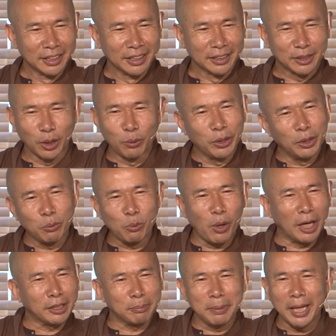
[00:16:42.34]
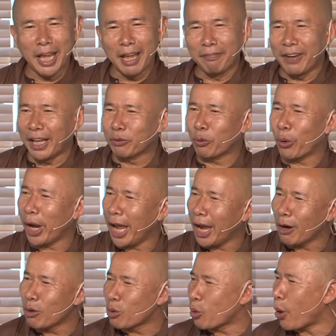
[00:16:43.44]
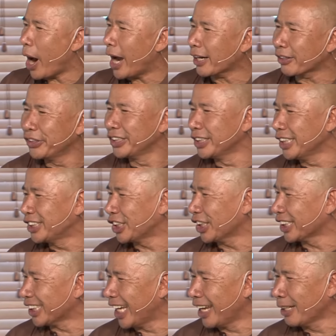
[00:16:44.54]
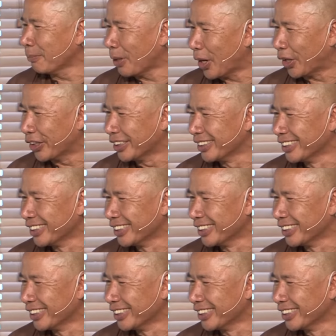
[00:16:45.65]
So we don't want to behave like quail quarreling each other anymore.